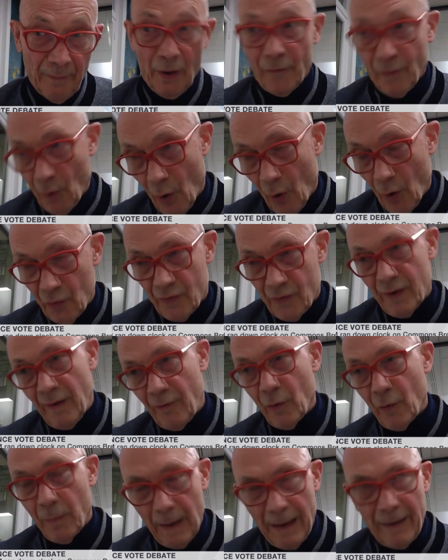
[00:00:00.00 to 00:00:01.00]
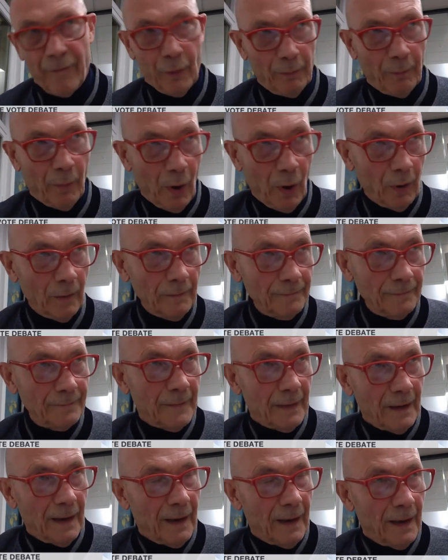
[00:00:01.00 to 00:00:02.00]
But of course, if you play football
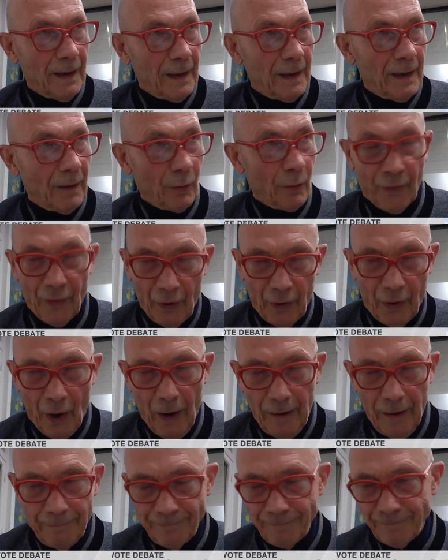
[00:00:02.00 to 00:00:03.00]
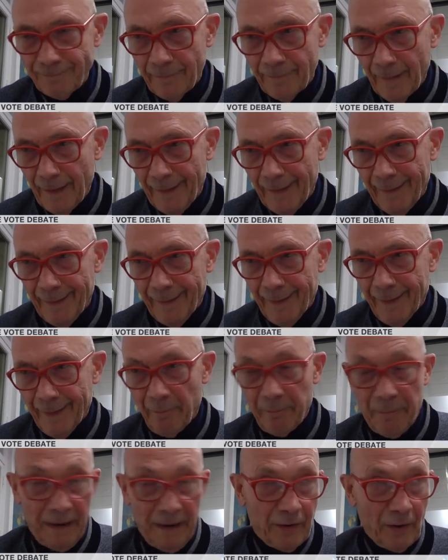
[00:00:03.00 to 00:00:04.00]
or soccer,
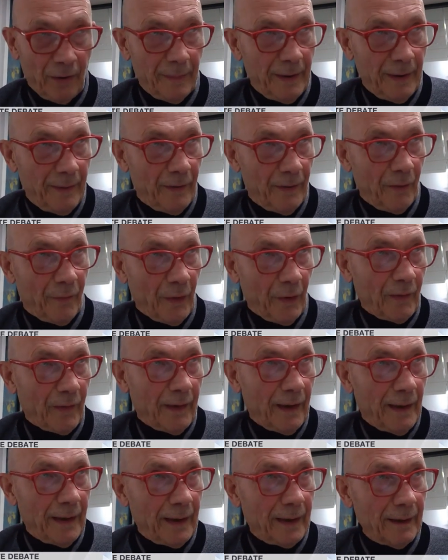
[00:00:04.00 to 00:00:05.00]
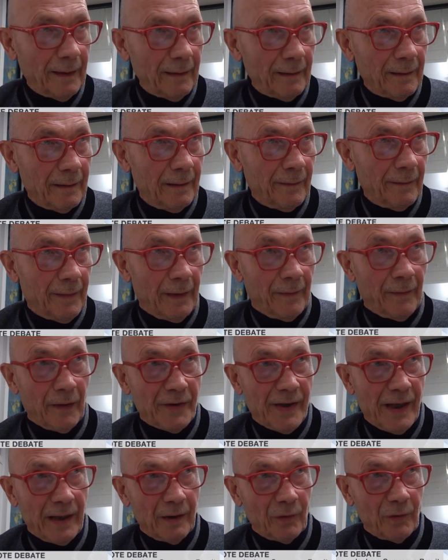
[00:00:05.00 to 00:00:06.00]
better be in the first league than
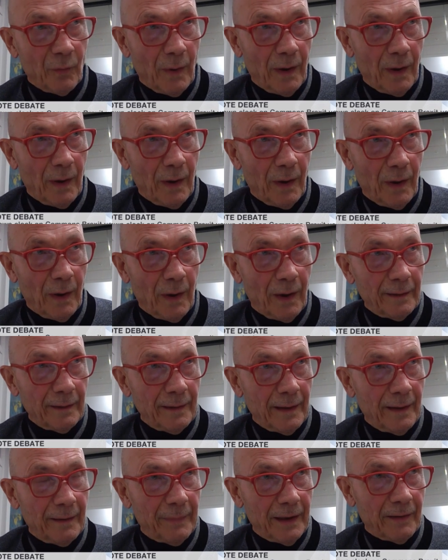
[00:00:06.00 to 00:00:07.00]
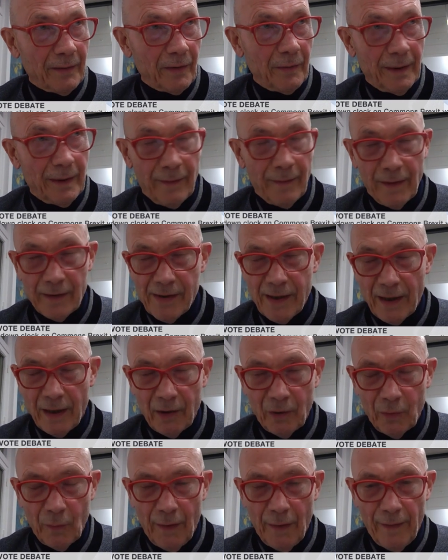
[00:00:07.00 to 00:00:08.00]
the second one, and better be in the
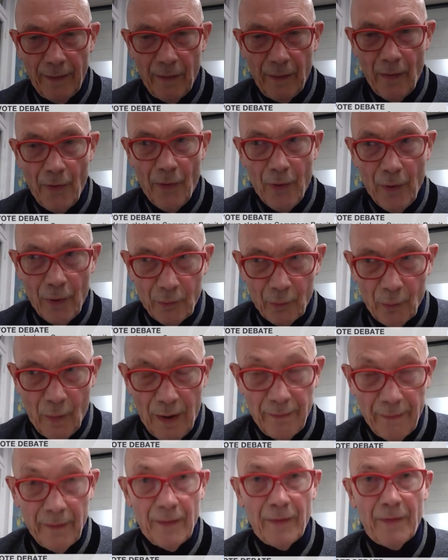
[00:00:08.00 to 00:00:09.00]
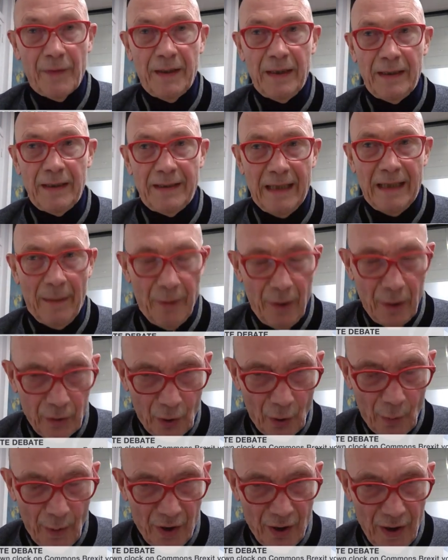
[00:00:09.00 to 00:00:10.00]
second one than the third one. The
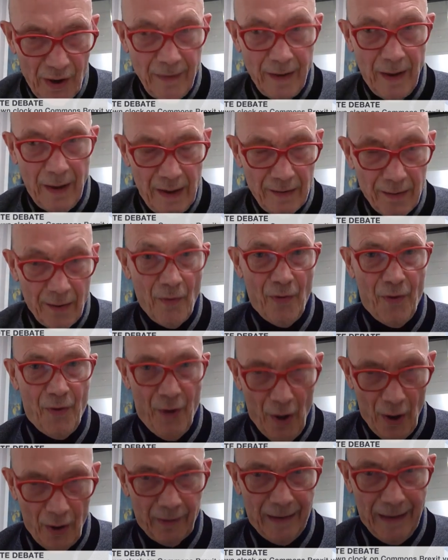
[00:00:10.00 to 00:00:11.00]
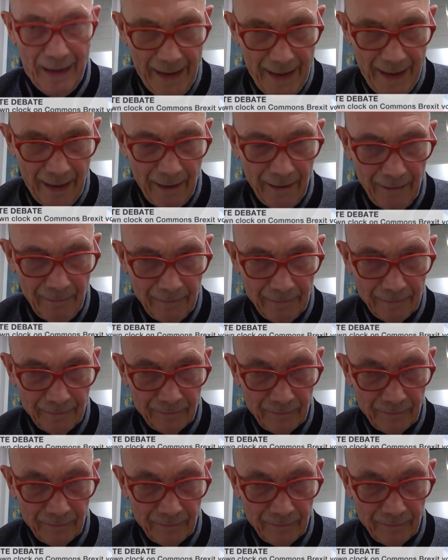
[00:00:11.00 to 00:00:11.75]
WTO regime is third league.